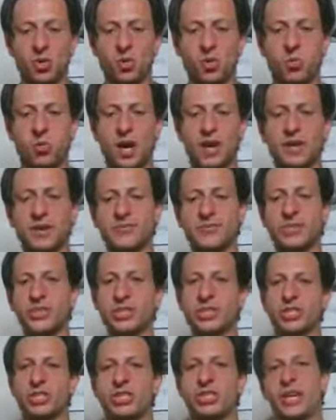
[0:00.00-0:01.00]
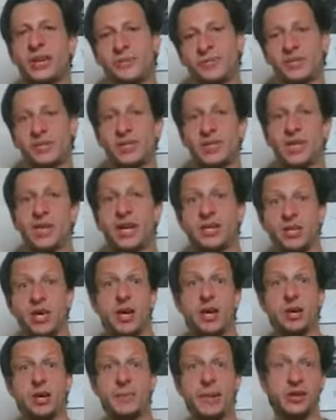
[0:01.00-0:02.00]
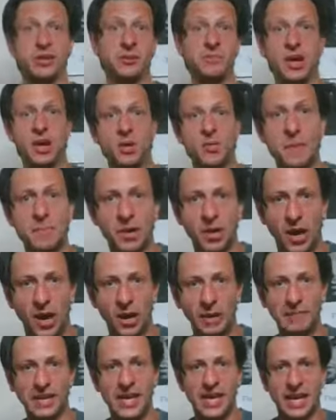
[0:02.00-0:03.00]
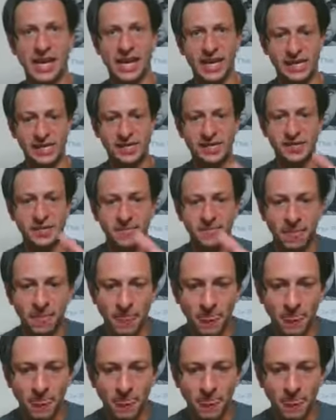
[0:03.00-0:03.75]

one of the shifts that I talk about in my webinar is